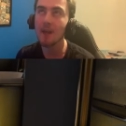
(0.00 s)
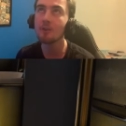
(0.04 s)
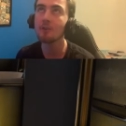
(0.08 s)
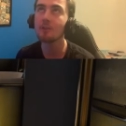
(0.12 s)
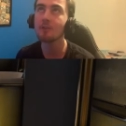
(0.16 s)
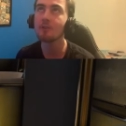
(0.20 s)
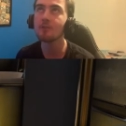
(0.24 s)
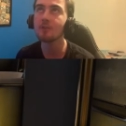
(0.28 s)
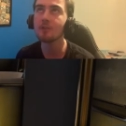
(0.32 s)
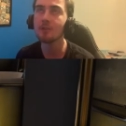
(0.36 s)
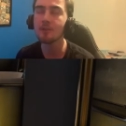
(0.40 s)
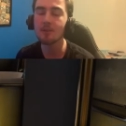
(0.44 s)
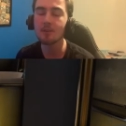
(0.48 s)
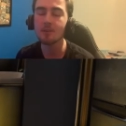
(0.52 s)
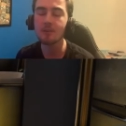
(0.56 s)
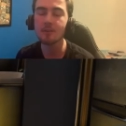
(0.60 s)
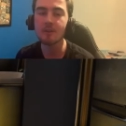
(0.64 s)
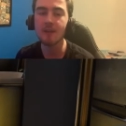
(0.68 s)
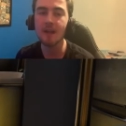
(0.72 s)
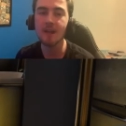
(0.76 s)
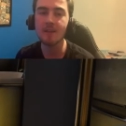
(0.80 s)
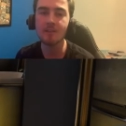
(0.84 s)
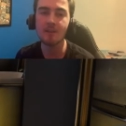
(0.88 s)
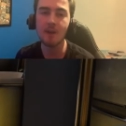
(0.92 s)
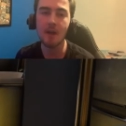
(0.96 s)
because, you know,
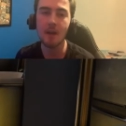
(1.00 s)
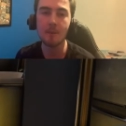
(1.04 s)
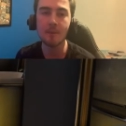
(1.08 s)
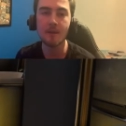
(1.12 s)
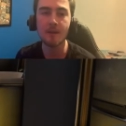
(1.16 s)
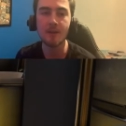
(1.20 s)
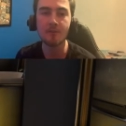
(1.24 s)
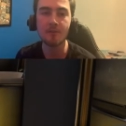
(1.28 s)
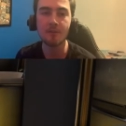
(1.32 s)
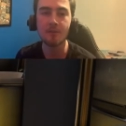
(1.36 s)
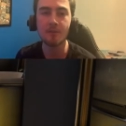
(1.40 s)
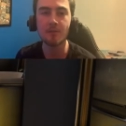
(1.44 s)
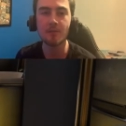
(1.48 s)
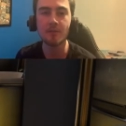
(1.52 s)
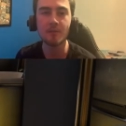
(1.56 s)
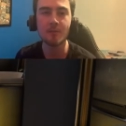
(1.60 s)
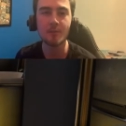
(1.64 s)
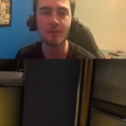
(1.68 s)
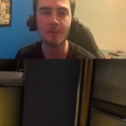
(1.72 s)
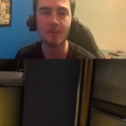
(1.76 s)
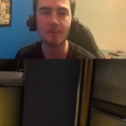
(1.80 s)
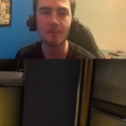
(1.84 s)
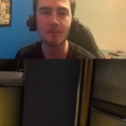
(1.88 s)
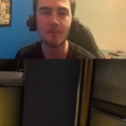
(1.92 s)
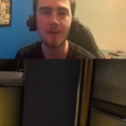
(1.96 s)
nighttime and everything
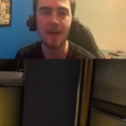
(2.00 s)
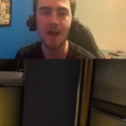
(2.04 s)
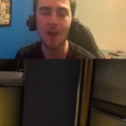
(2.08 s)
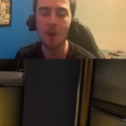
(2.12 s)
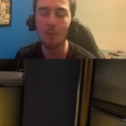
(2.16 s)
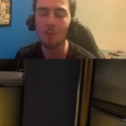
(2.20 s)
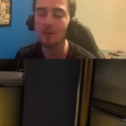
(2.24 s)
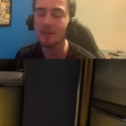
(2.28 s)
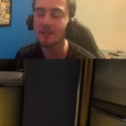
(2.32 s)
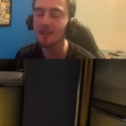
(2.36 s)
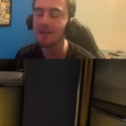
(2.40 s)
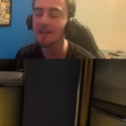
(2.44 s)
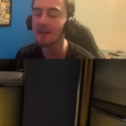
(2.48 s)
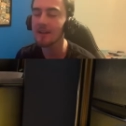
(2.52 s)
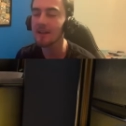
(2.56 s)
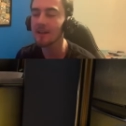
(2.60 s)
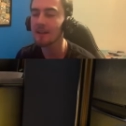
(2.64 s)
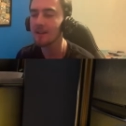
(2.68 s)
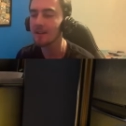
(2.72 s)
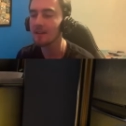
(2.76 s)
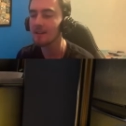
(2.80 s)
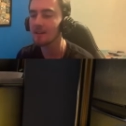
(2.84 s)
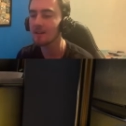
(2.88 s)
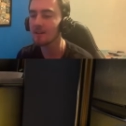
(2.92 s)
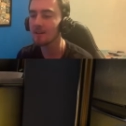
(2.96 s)
doesn't really help with the
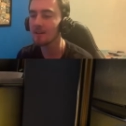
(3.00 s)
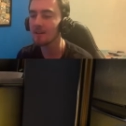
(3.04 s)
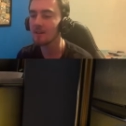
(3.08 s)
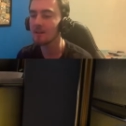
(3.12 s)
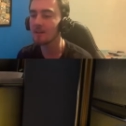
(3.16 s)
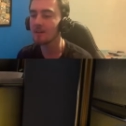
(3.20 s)
lighting.